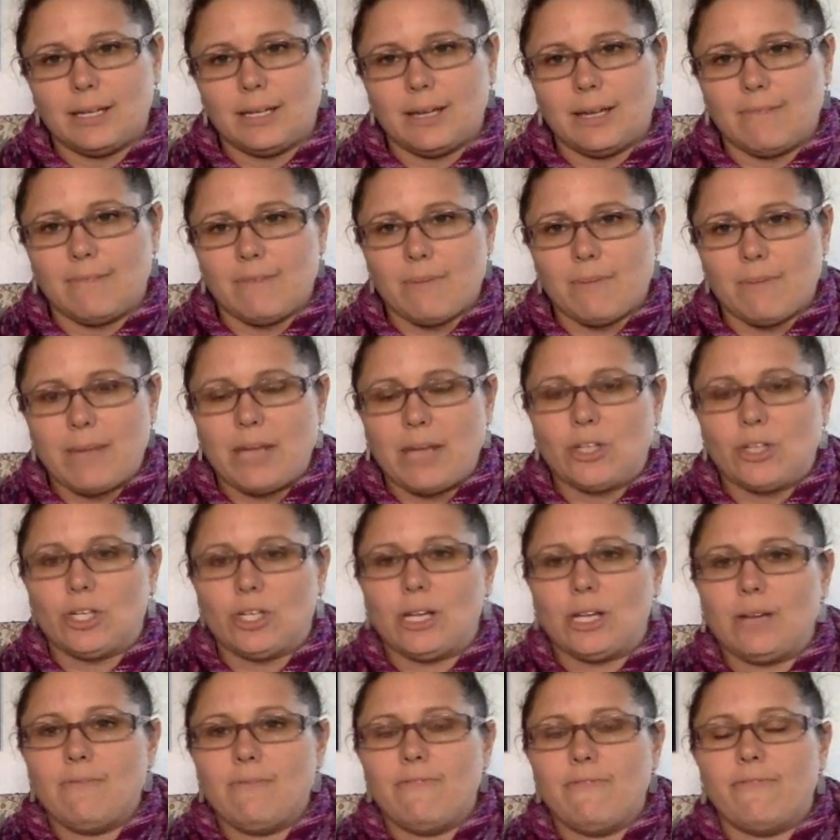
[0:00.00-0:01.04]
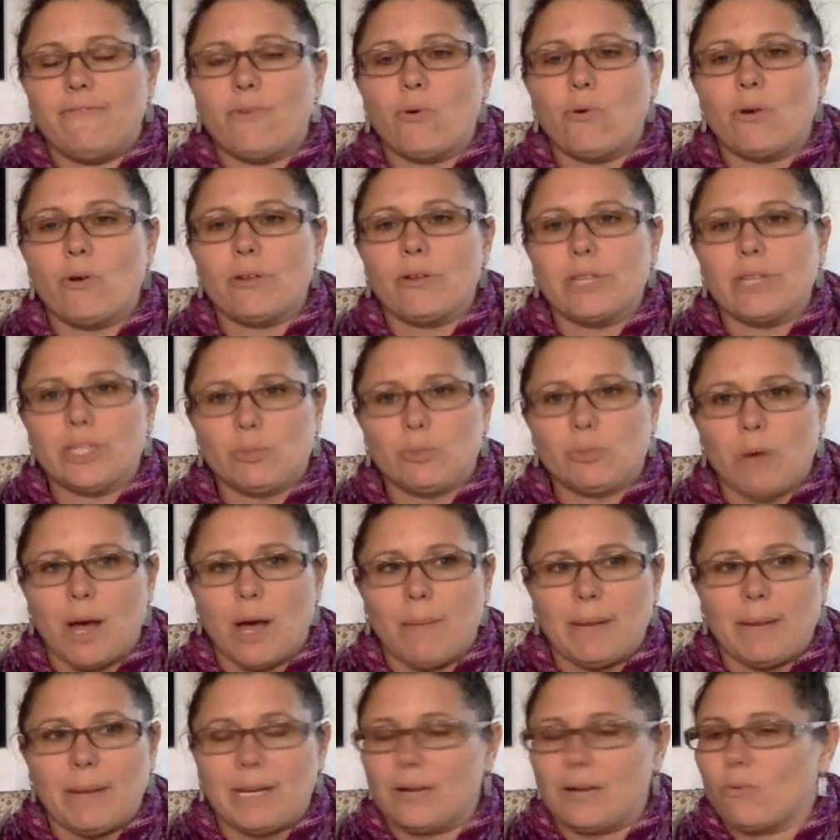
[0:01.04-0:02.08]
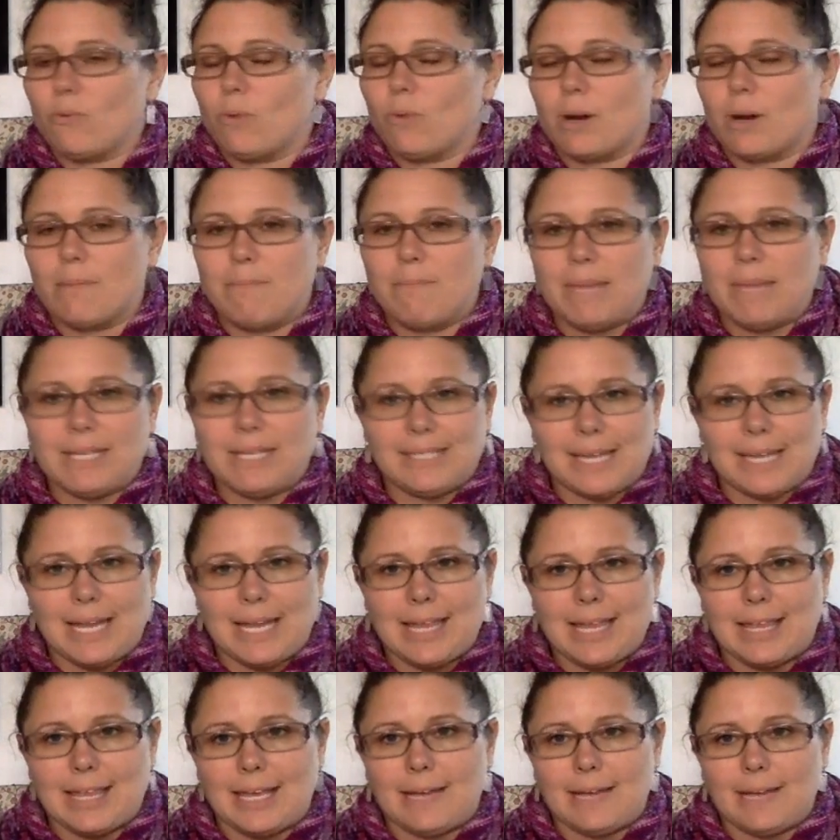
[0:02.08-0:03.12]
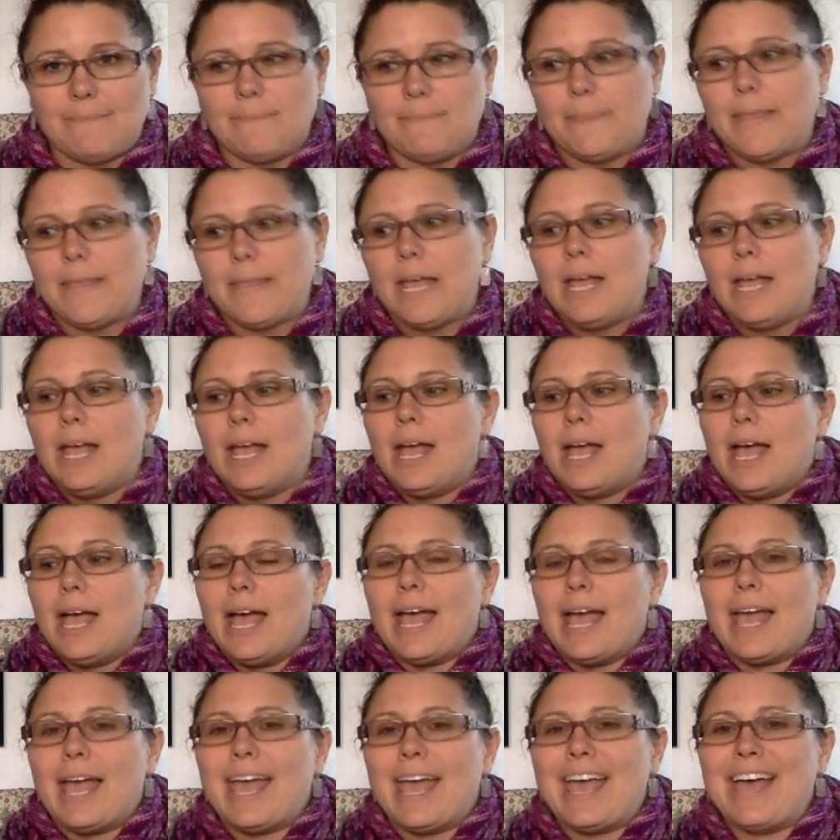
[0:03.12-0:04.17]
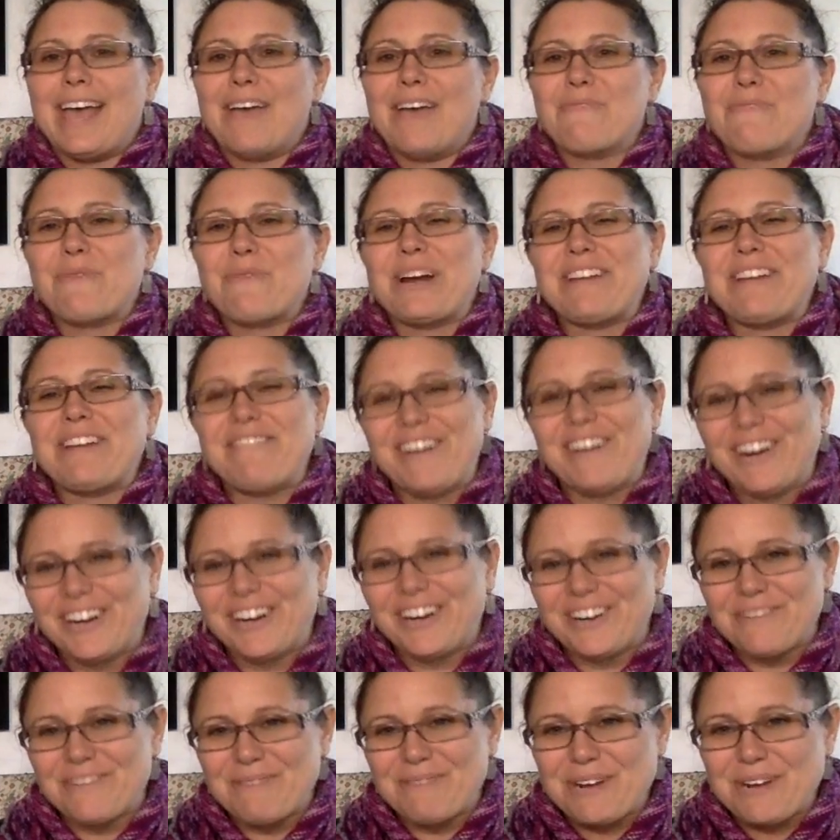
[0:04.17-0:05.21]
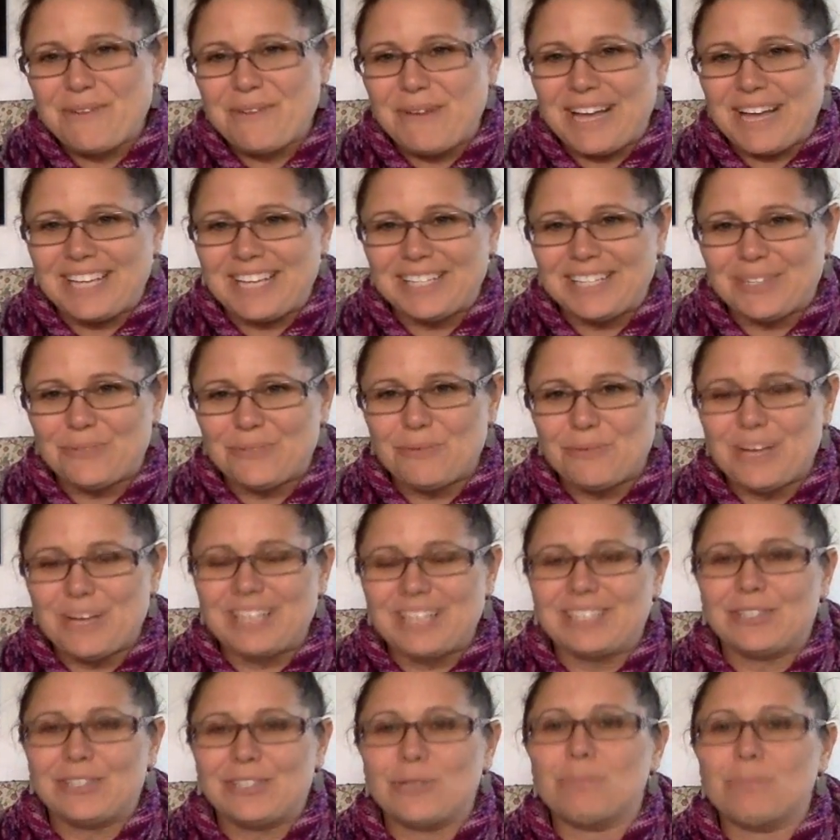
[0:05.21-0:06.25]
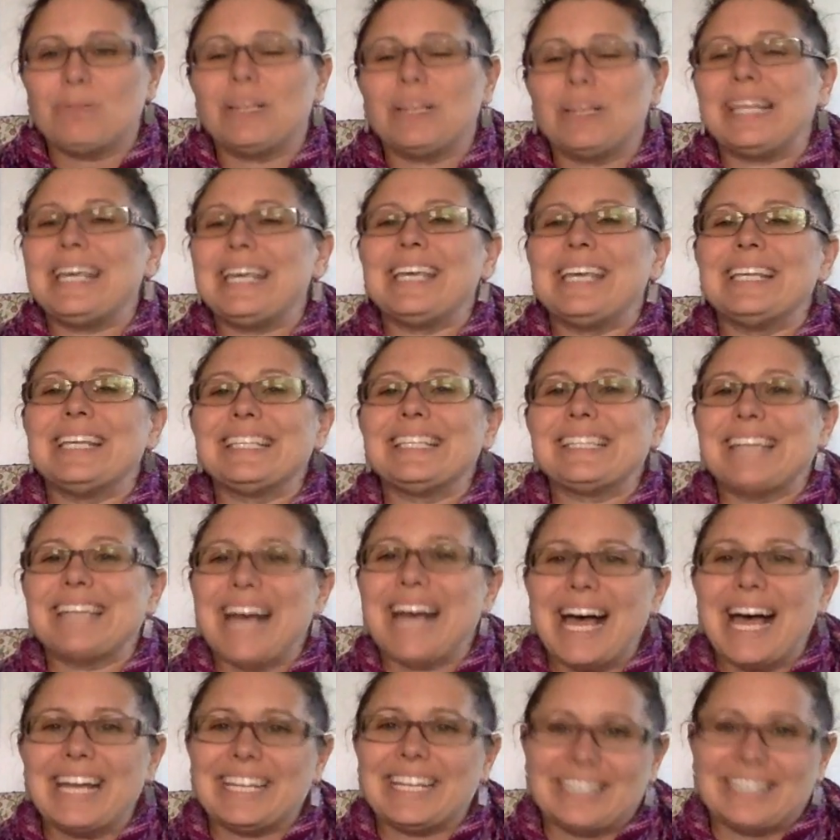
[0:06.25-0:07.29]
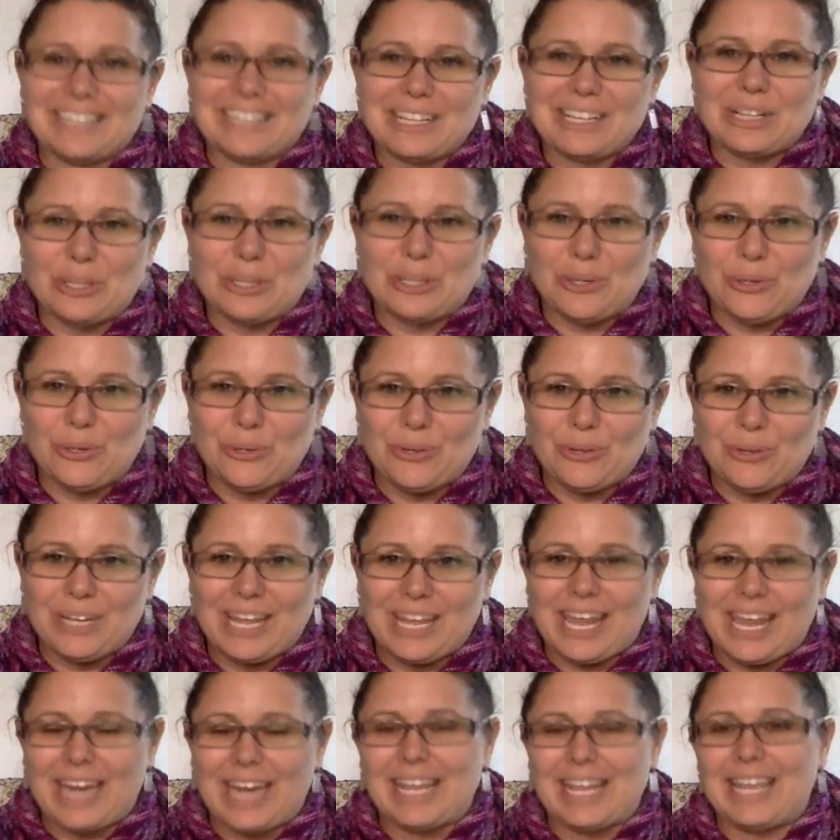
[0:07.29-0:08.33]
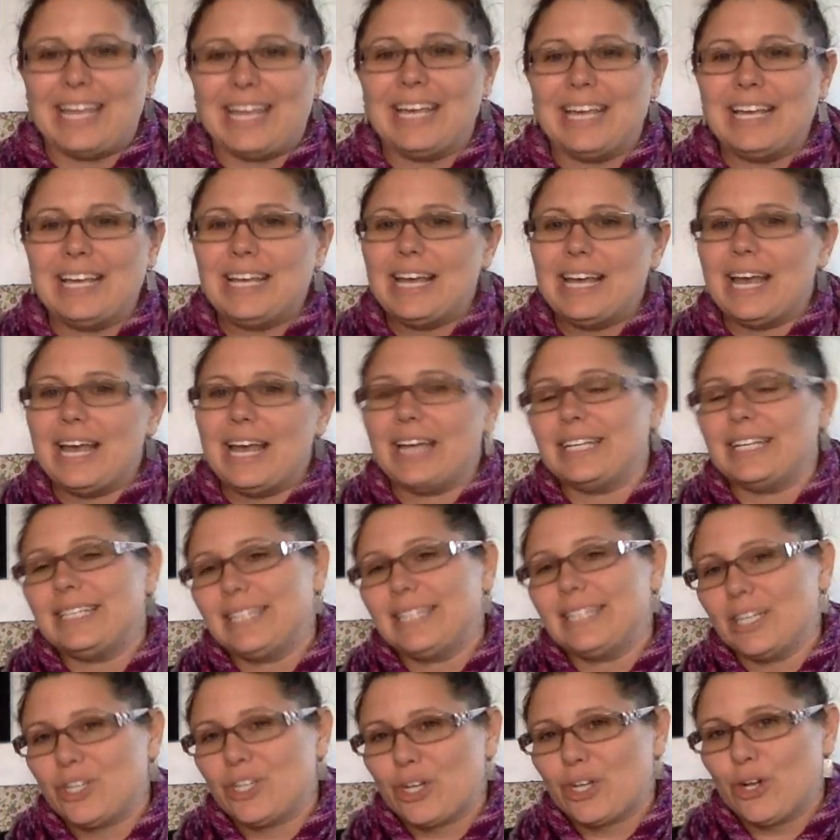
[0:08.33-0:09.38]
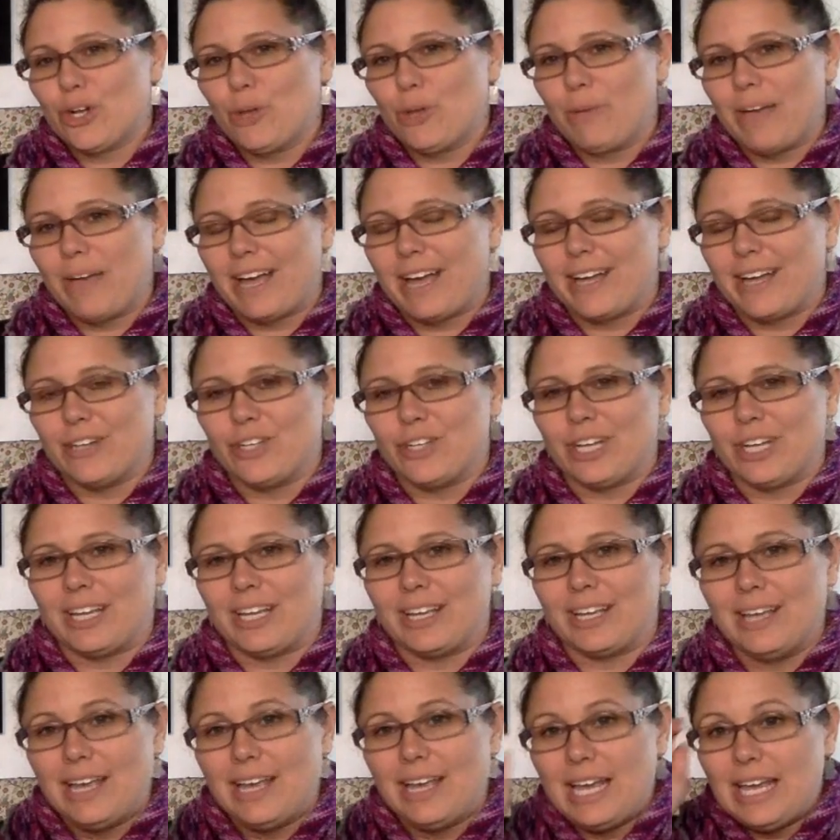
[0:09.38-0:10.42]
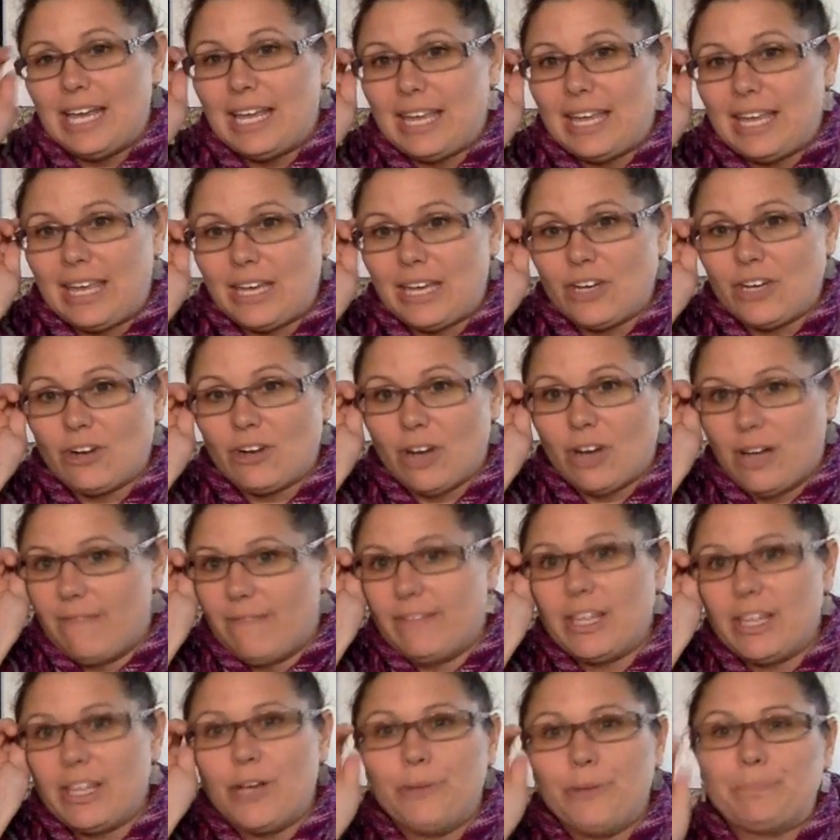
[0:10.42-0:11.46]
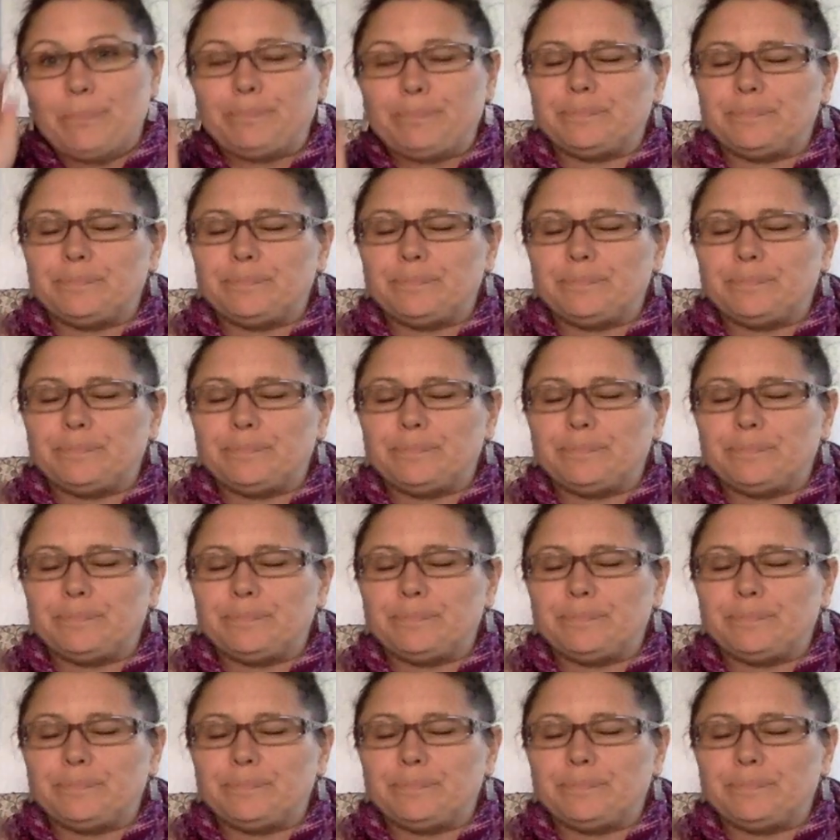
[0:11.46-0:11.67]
information for the swap. I didn't want to miss anything. And one of her requests was to please not include any additional packaging in your envelope.